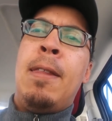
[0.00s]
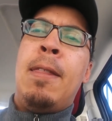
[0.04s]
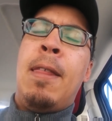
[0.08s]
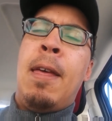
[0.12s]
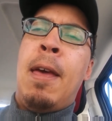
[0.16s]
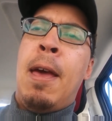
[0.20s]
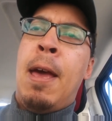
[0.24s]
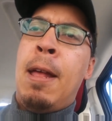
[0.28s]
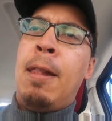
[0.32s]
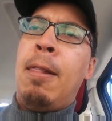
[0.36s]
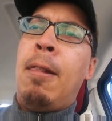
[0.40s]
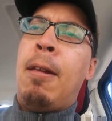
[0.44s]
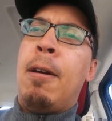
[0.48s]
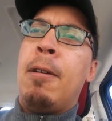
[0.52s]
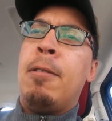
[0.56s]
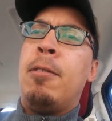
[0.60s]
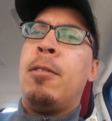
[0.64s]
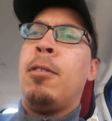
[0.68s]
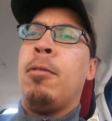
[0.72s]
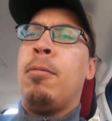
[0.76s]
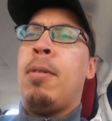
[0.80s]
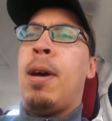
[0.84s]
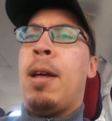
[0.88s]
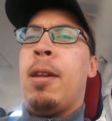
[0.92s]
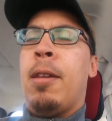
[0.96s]
the
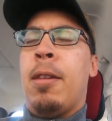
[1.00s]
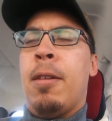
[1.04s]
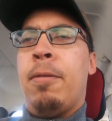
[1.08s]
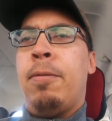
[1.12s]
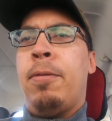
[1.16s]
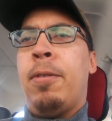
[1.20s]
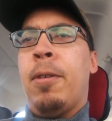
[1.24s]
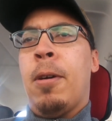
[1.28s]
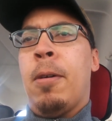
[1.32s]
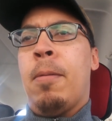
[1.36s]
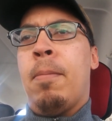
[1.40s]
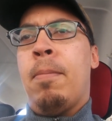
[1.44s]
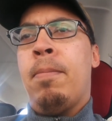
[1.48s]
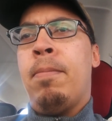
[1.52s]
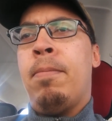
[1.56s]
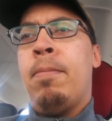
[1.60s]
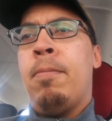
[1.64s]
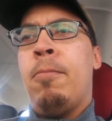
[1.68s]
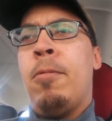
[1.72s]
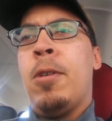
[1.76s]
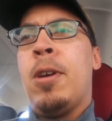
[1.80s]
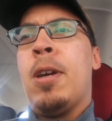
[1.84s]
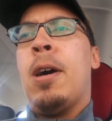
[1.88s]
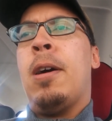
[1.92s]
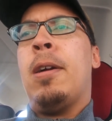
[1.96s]
headlines surrounding the film,
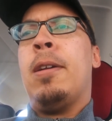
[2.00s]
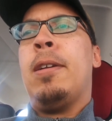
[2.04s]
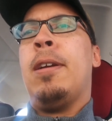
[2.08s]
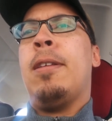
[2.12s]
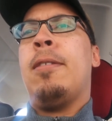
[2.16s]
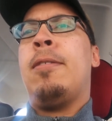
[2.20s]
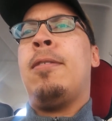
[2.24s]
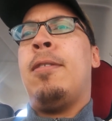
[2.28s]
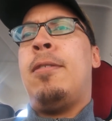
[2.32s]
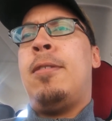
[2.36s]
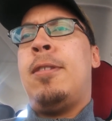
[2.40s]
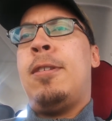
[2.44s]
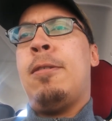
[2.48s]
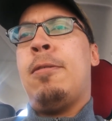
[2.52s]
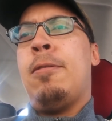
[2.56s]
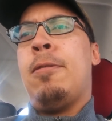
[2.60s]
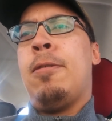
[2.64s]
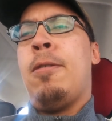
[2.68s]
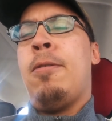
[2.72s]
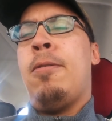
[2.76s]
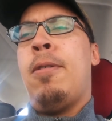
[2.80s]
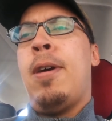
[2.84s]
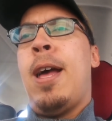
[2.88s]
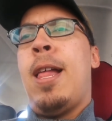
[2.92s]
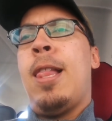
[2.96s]
regarding its
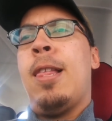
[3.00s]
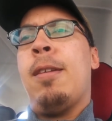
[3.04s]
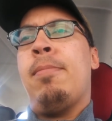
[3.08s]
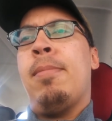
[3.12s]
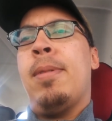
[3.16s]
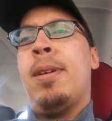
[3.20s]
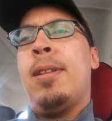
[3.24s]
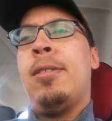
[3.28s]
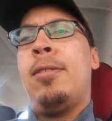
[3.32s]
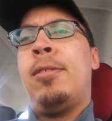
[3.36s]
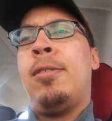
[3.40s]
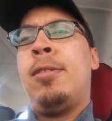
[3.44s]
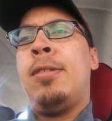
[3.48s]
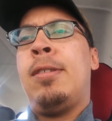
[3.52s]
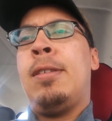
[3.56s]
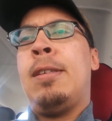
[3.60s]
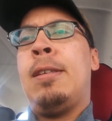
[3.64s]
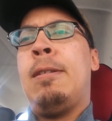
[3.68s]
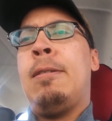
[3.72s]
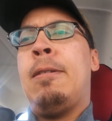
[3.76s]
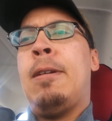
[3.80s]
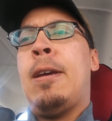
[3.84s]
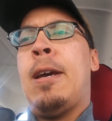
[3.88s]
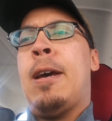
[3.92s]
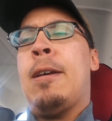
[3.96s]
satirical elements,